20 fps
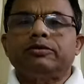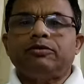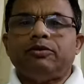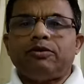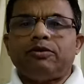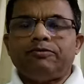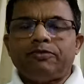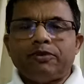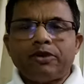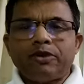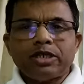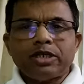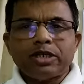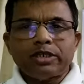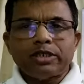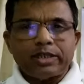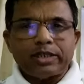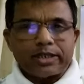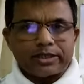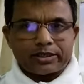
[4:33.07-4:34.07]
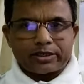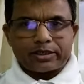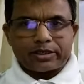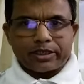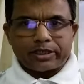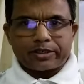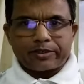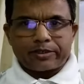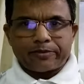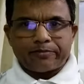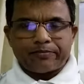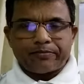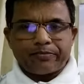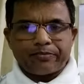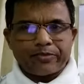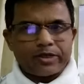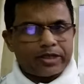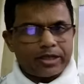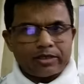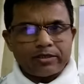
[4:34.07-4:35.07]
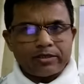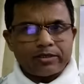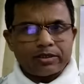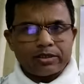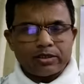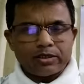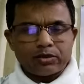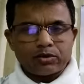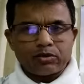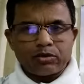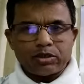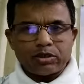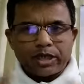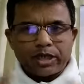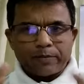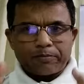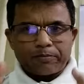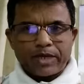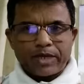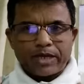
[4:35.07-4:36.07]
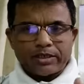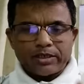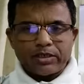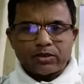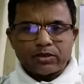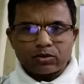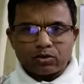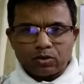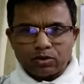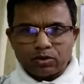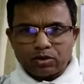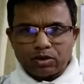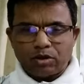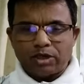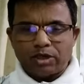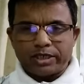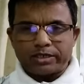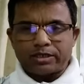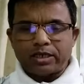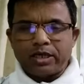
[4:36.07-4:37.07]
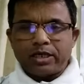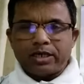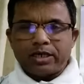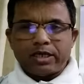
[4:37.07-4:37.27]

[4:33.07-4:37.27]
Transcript: go for test check and then he should apply his own knowledge